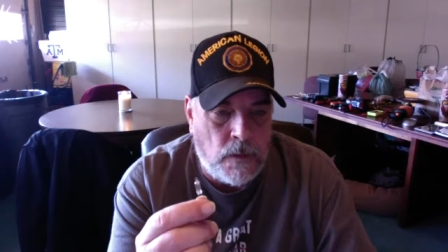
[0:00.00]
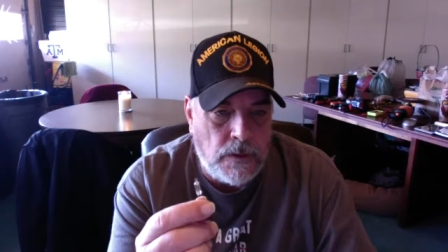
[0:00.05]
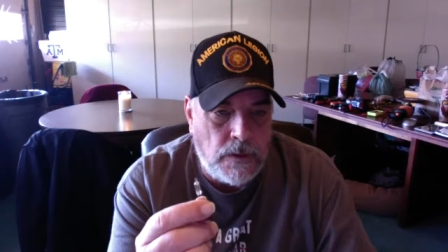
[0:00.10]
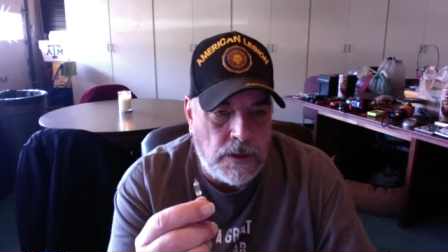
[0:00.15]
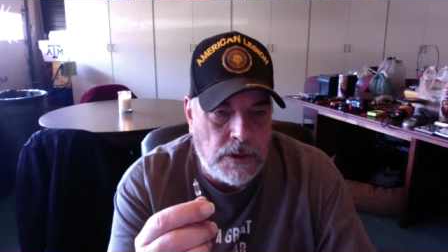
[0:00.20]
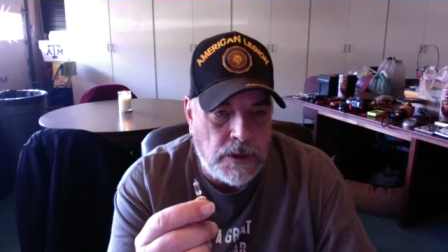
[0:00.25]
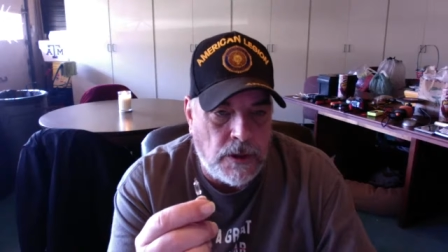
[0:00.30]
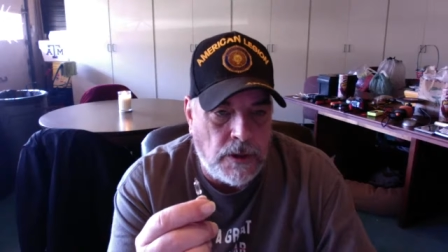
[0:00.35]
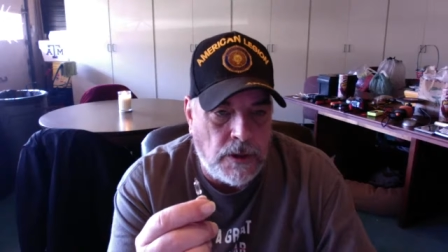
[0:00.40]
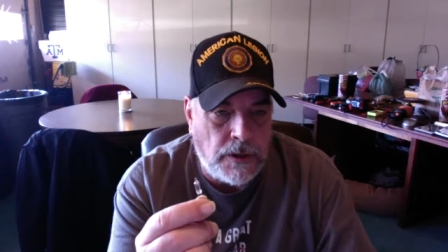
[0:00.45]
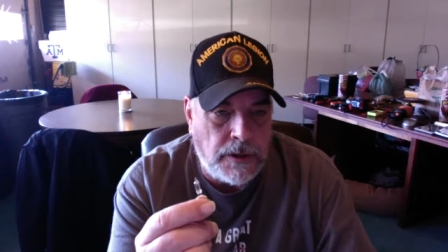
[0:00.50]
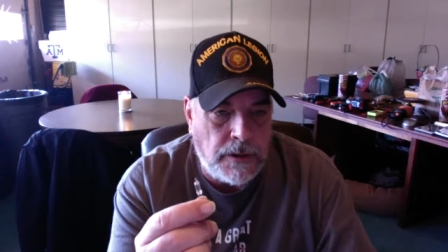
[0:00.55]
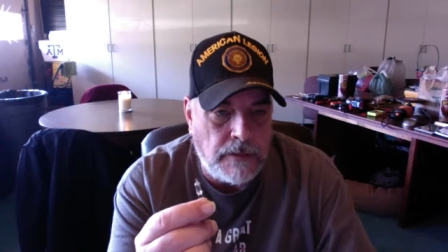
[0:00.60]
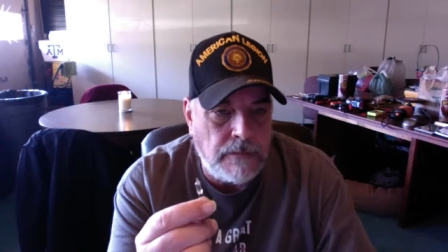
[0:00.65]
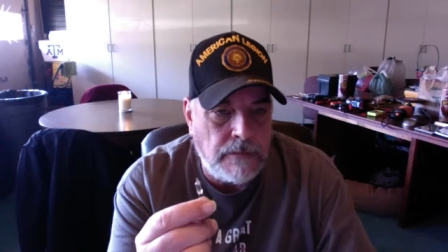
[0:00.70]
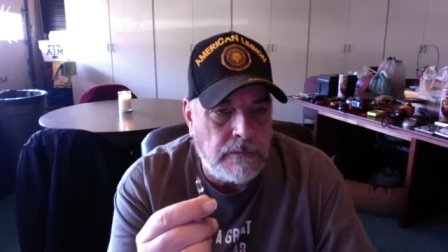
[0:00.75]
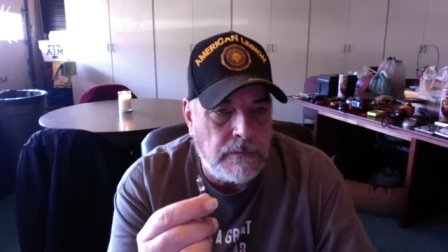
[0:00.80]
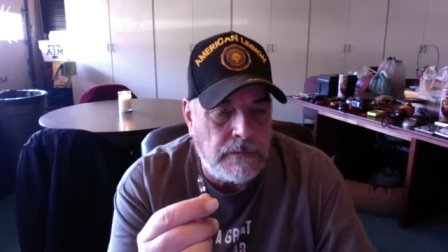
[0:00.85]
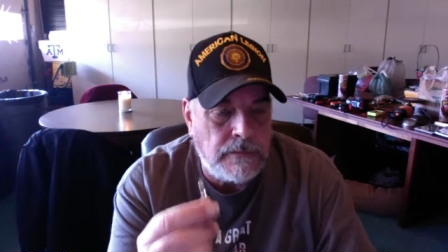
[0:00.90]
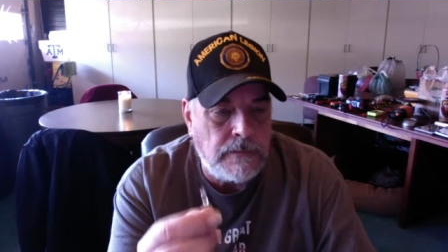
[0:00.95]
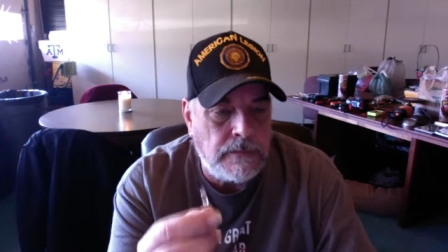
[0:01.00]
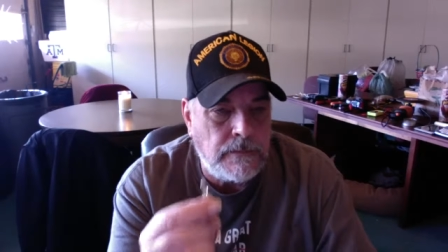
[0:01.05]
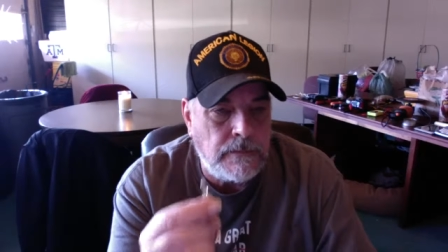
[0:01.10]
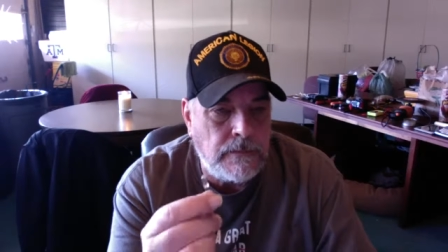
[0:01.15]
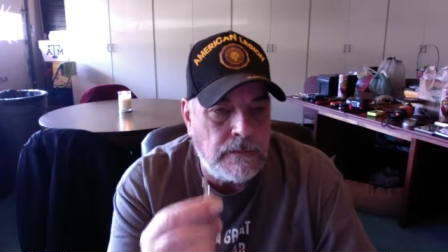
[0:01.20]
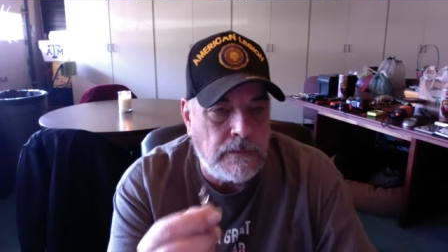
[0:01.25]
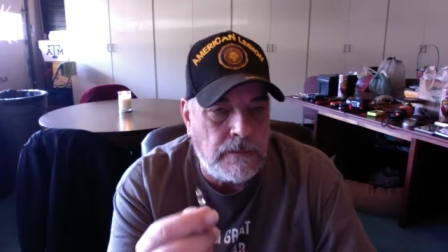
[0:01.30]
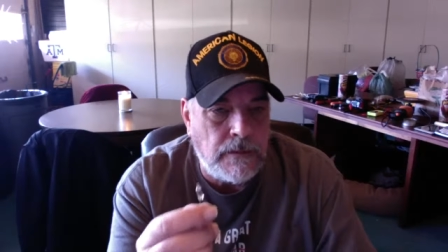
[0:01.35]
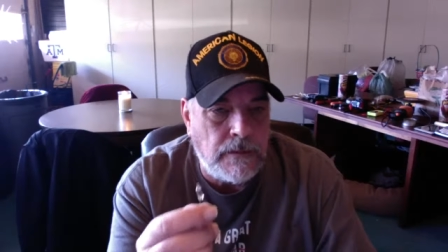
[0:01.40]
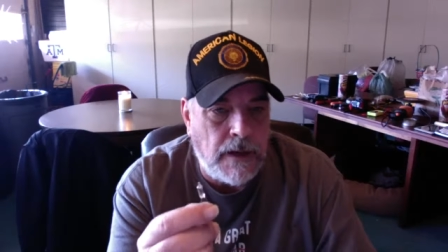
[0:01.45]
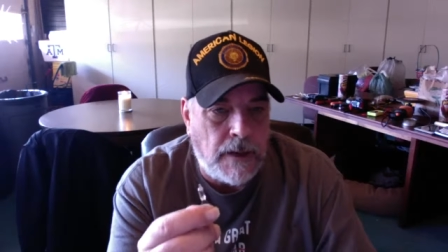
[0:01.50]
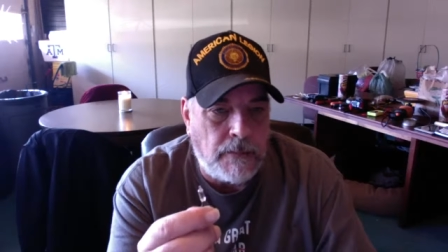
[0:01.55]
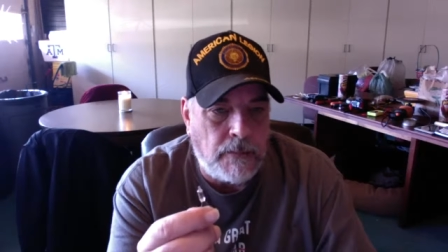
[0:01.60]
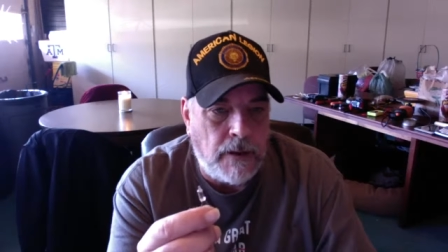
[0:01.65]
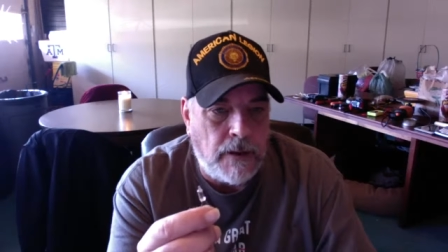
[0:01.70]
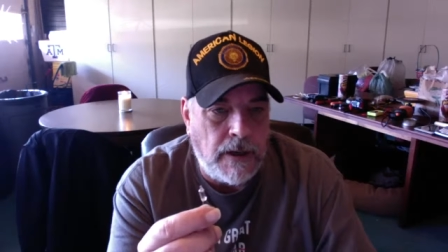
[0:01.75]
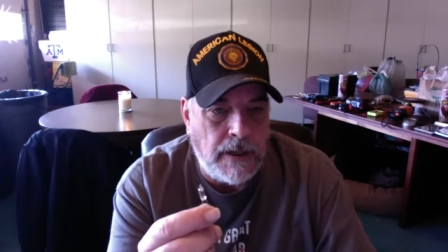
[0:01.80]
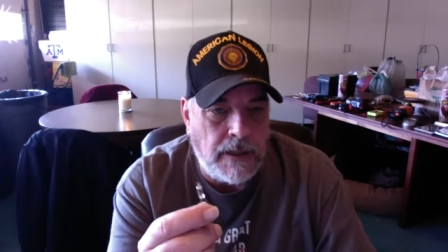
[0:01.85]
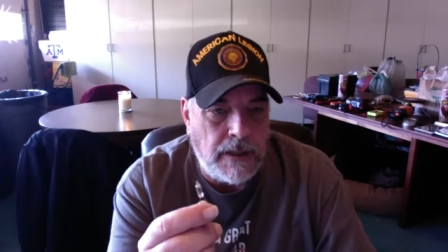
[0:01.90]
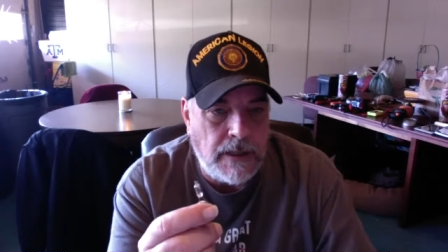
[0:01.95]
the circuit,
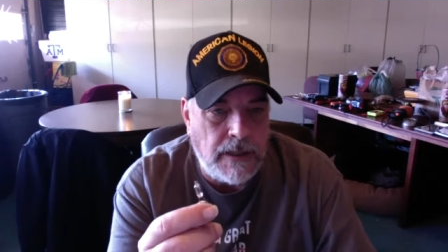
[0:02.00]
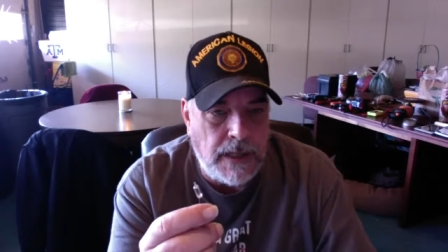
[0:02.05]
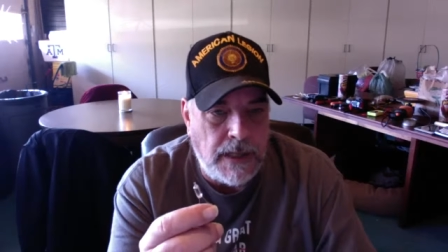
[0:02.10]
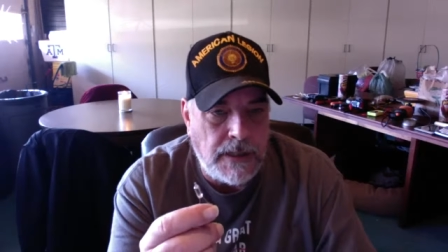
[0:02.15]
operating it at